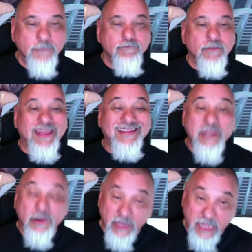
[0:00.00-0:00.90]

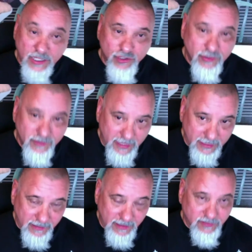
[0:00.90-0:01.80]
interrogation
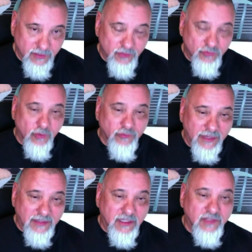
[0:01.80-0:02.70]
techniques, control
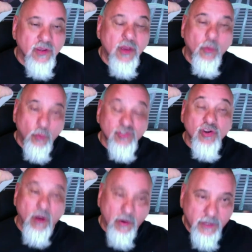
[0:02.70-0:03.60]
techniques, which
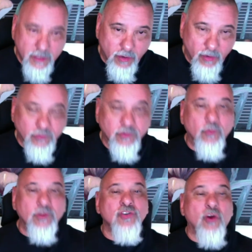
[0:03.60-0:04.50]
are occult,
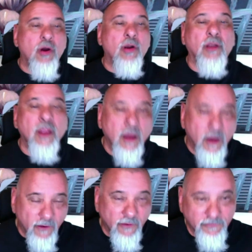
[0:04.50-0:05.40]
which are
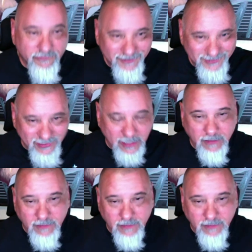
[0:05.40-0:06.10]
of Satan.